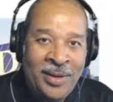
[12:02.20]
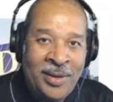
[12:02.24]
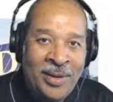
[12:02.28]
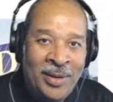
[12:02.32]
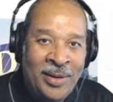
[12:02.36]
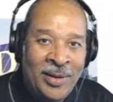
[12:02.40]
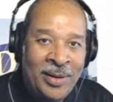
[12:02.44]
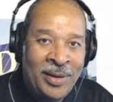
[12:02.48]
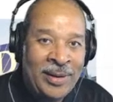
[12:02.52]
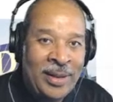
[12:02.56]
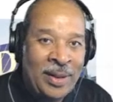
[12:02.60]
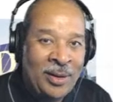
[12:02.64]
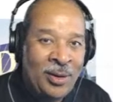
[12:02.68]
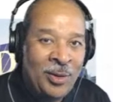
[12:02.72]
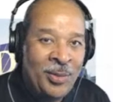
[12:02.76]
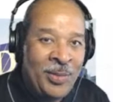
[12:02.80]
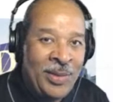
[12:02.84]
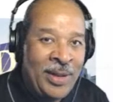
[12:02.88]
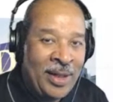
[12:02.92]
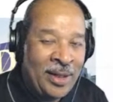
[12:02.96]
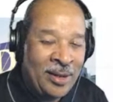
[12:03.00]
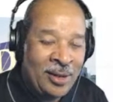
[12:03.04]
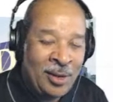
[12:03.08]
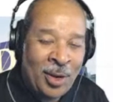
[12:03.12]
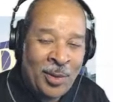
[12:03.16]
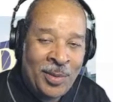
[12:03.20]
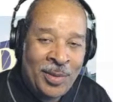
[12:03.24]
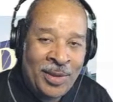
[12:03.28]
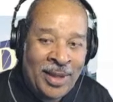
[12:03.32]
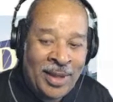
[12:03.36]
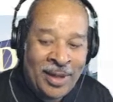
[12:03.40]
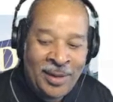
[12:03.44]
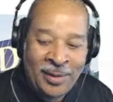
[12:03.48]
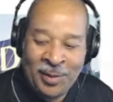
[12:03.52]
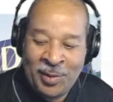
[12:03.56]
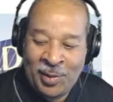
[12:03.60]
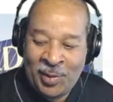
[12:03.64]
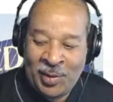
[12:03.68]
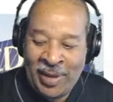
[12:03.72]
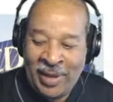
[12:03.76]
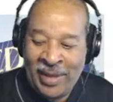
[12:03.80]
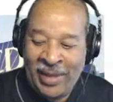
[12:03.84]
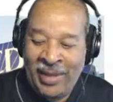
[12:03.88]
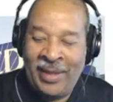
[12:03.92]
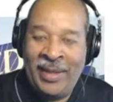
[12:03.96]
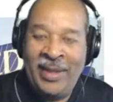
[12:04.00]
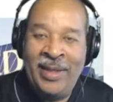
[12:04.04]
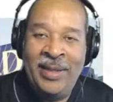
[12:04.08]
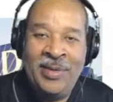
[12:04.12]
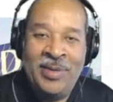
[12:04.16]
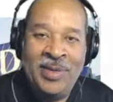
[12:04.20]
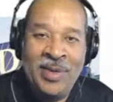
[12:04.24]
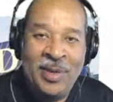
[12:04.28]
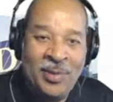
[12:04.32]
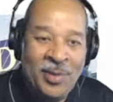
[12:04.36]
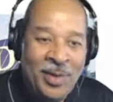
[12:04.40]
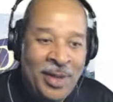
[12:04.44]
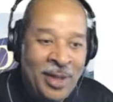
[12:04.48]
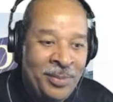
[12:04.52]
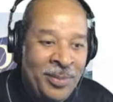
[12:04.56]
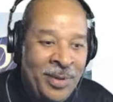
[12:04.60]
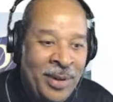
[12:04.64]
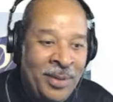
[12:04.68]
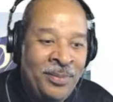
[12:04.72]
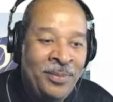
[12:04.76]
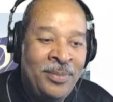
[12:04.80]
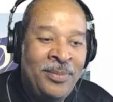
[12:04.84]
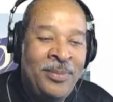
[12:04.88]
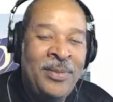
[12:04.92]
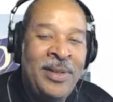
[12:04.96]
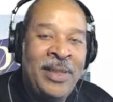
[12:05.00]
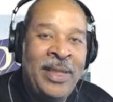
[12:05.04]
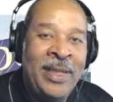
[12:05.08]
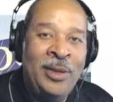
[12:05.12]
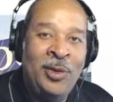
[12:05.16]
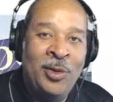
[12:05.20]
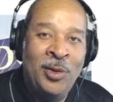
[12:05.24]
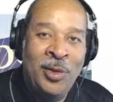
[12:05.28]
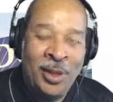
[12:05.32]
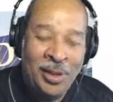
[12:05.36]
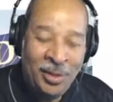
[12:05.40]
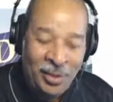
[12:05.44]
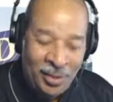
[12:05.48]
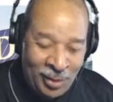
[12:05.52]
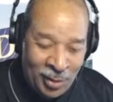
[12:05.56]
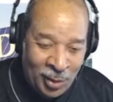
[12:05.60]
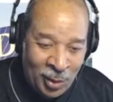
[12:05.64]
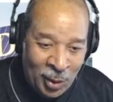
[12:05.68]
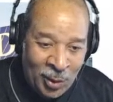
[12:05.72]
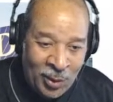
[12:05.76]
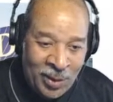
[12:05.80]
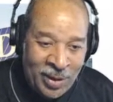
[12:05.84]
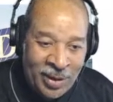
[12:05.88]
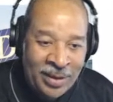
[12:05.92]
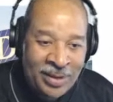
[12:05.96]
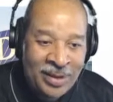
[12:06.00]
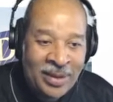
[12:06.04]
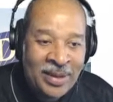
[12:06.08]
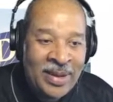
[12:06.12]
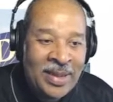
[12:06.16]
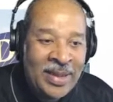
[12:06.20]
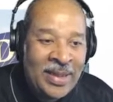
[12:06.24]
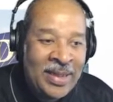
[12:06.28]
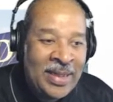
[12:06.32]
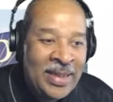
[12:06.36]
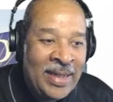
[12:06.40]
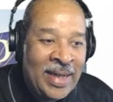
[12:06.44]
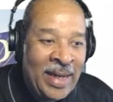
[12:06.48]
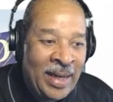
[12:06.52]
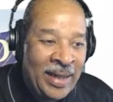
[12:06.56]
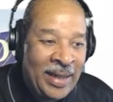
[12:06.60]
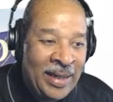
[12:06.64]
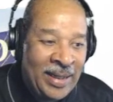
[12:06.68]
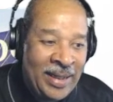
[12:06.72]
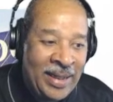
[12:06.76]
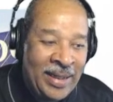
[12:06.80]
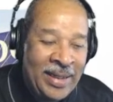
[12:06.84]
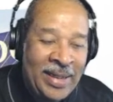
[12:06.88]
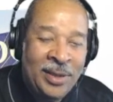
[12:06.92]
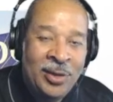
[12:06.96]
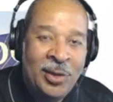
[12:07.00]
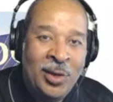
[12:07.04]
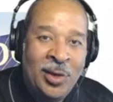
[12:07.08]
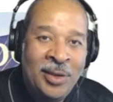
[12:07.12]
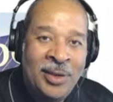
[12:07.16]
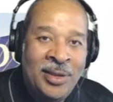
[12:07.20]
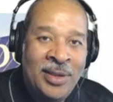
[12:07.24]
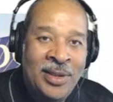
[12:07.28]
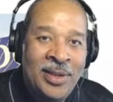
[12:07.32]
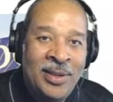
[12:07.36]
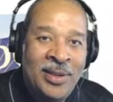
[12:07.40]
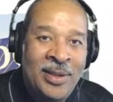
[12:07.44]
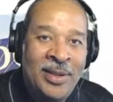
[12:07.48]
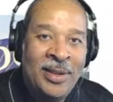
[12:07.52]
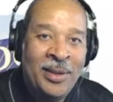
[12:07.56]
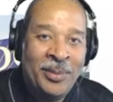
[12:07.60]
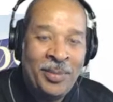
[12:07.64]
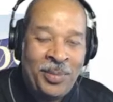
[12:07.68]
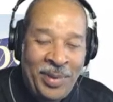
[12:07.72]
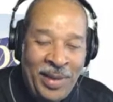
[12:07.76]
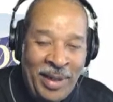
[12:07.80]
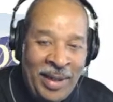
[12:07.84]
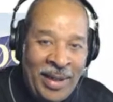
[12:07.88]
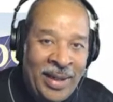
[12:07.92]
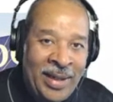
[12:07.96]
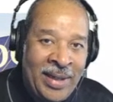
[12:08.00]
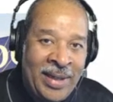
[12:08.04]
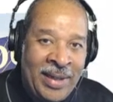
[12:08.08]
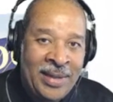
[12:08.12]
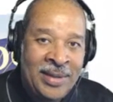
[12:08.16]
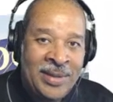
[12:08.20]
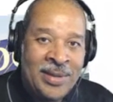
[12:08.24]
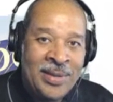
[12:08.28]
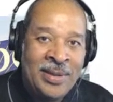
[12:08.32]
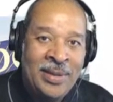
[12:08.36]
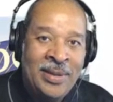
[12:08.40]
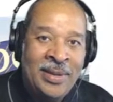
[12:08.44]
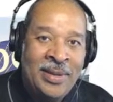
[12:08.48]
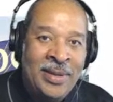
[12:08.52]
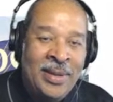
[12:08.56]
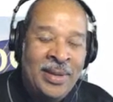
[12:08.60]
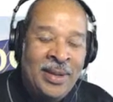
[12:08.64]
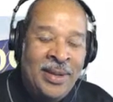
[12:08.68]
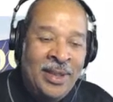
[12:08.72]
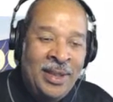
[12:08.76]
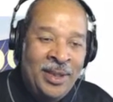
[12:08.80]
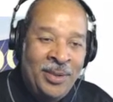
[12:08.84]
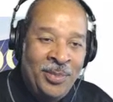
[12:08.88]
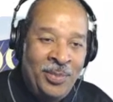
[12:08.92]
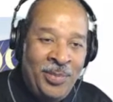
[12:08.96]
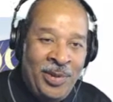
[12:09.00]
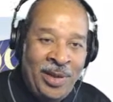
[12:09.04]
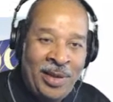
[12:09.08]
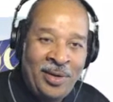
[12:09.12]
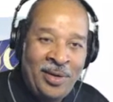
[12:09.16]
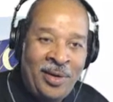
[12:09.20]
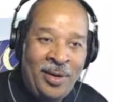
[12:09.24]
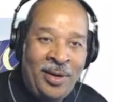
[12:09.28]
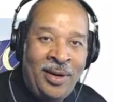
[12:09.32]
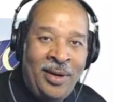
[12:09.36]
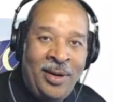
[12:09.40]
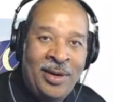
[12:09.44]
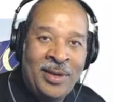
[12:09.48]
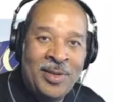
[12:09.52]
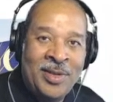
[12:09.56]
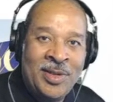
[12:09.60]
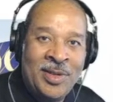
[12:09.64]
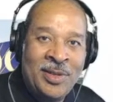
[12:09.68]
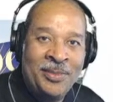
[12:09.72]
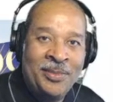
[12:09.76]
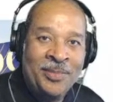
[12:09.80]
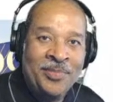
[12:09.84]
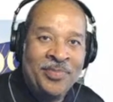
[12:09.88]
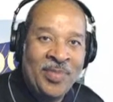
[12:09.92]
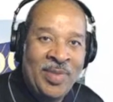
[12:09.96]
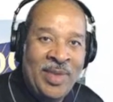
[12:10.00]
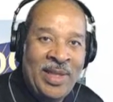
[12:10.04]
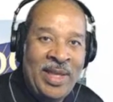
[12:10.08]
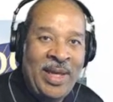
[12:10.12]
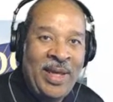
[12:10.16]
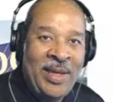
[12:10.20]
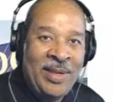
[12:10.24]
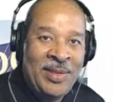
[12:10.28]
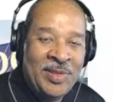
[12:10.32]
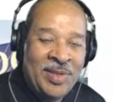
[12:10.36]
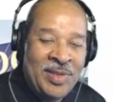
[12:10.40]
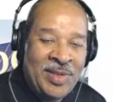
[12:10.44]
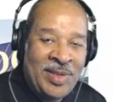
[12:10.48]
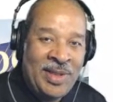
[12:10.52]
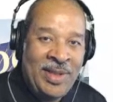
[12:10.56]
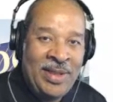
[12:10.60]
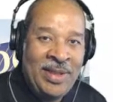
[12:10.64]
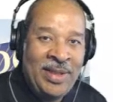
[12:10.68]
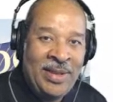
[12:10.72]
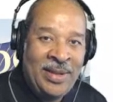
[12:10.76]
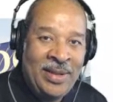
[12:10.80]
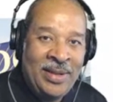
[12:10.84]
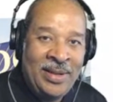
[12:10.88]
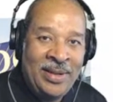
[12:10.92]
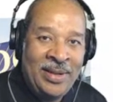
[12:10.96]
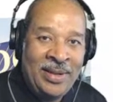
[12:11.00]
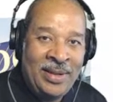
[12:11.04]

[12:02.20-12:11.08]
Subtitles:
there would be a global outcry against it, right? But they do not do it. And again, I told you in the past, because they see,